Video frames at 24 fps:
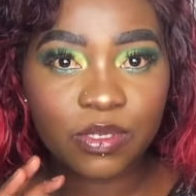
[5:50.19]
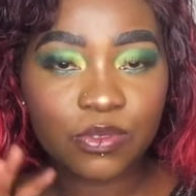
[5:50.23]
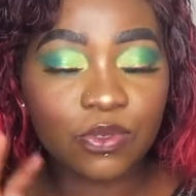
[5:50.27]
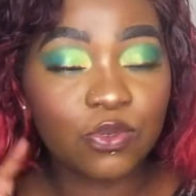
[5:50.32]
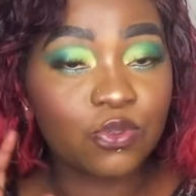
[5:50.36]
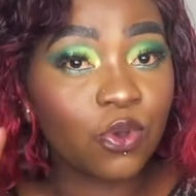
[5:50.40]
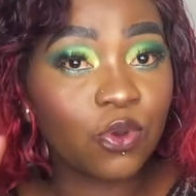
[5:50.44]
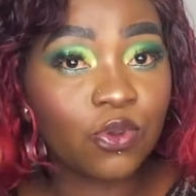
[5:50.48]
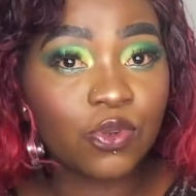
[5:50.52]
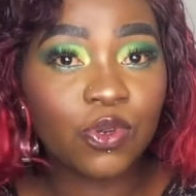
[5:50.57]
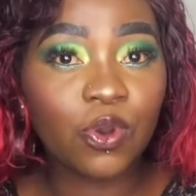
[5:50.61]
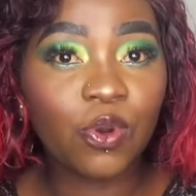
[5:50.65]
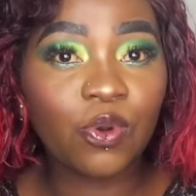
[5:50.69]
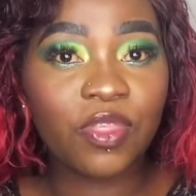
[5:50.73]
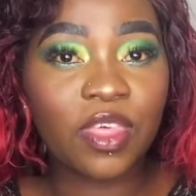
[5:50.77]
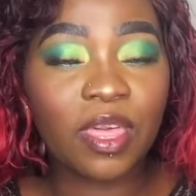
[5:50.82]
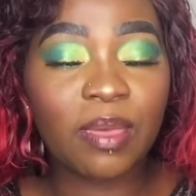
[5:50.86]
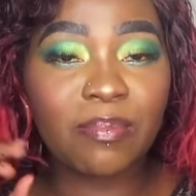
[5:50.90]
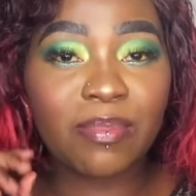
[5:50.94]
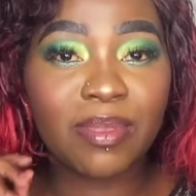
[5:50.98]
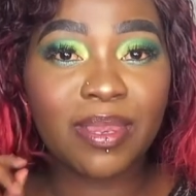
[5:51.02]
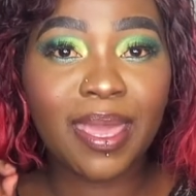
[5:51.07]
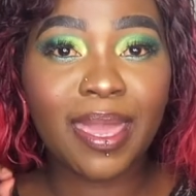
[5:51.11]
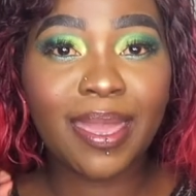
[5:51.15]
So don't go there
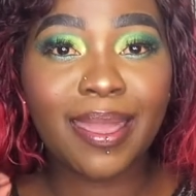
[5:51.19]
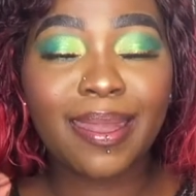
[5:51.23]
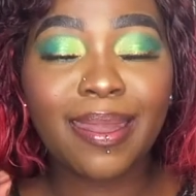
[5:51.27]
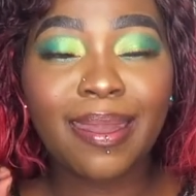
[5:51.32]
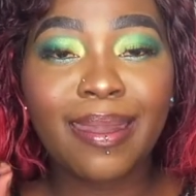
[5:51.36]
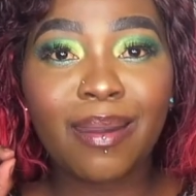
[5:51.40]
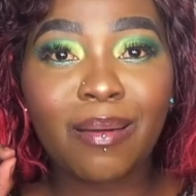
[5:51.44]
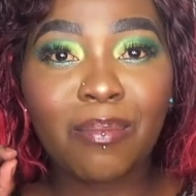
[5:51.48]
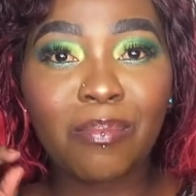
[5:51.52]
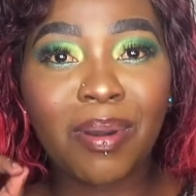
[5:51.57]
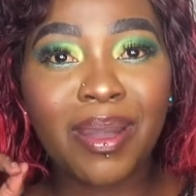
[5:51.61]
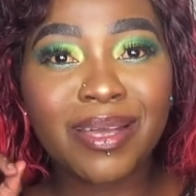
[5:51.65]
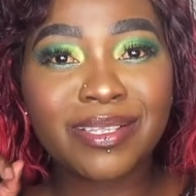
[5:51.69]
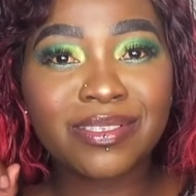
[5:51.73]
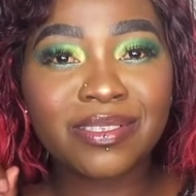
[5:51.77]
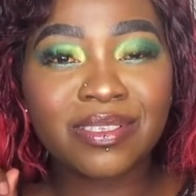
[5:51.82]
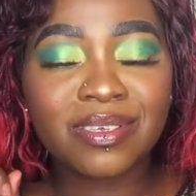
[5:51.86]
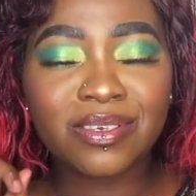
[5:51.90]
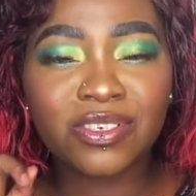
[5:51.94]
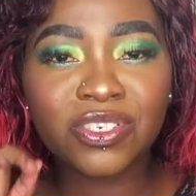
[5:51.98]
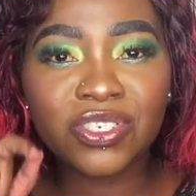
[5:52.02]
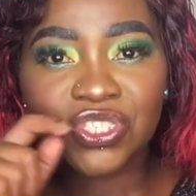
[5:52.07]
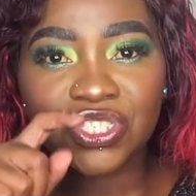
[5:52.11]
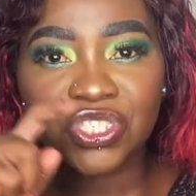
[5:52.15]
and be like, but
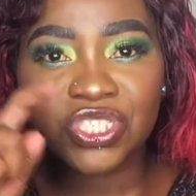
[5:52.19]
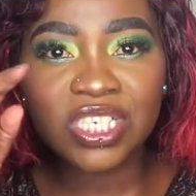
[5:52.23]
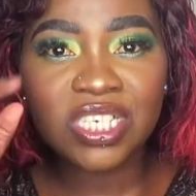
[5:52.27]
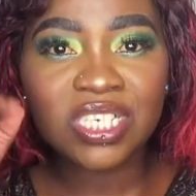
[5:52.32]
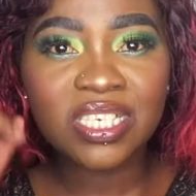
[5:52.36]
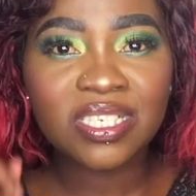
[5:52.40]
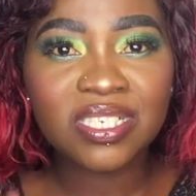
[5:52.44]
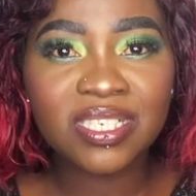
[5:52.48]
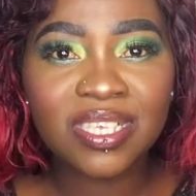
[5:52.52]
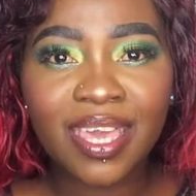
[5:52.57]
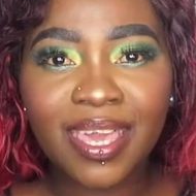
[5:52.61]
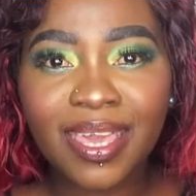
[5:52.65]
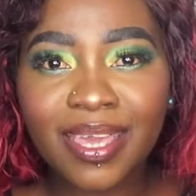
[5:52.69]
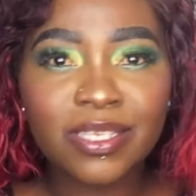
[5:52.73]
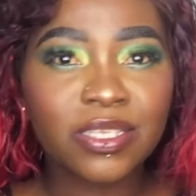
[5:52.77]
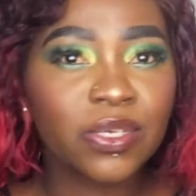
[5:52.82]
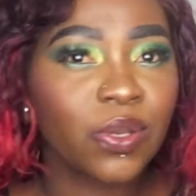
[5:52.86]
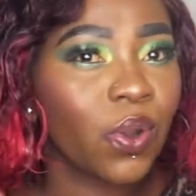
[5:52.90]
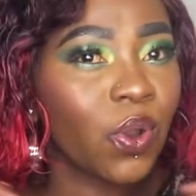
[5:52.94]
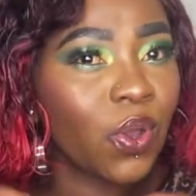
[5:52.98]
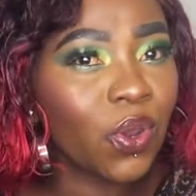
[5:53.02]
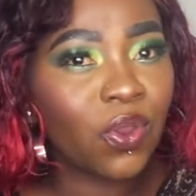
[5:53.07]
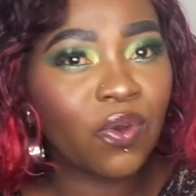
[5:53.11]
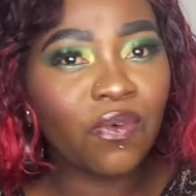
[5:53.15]
she said
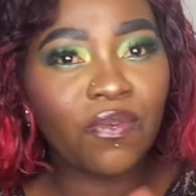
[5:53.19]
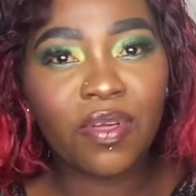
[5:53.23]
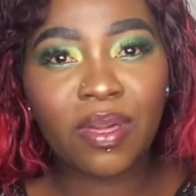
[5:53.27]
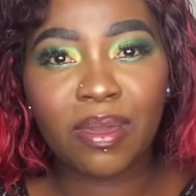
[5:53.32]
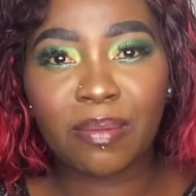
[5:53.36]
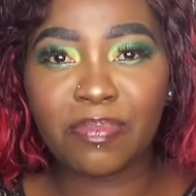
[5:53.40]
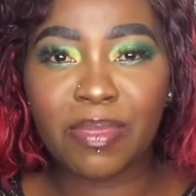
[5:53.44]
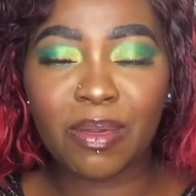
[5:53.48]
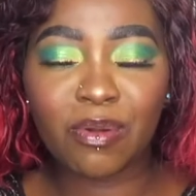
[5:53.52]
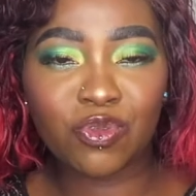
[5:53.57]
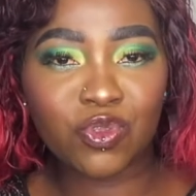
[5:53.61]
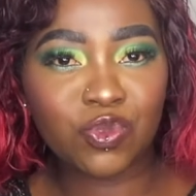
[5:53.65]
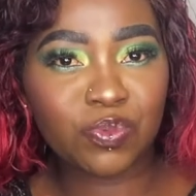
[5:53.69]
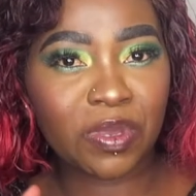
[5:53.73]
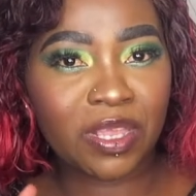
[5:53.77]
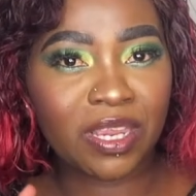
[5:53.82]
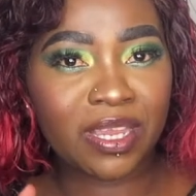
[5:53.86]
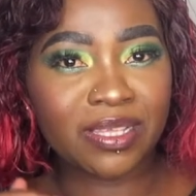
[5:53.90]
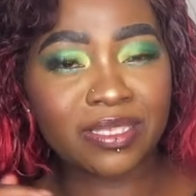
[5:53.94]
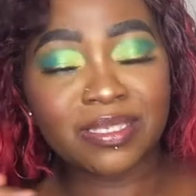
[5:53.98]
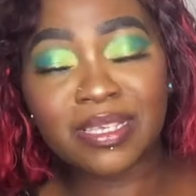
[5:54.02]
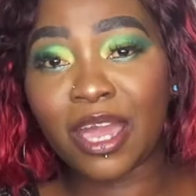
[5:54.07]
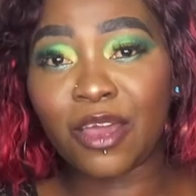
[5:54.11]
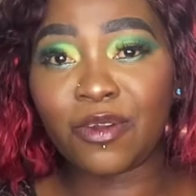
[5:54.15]
all of those
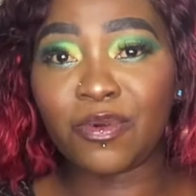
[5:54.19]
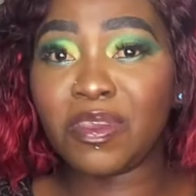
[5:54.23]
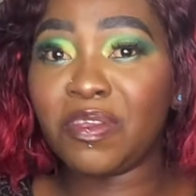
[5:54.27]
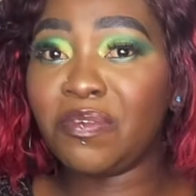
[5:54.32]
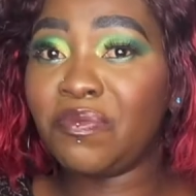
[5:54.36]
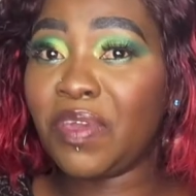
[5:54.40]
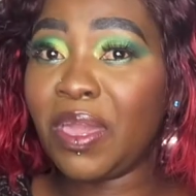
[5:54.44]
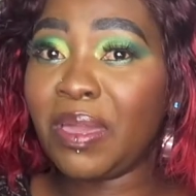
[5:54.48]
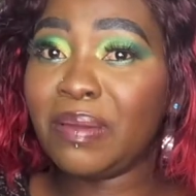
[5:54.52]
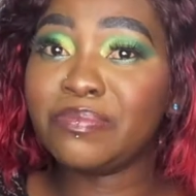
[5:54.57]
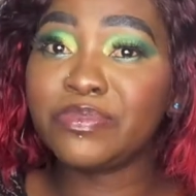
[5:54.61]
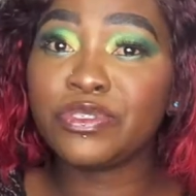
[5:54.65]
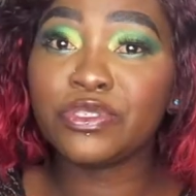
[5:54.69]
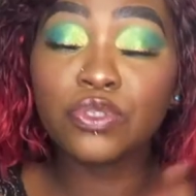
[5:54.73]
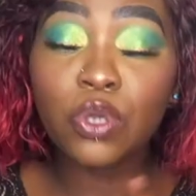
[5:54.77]
palettes are revamped.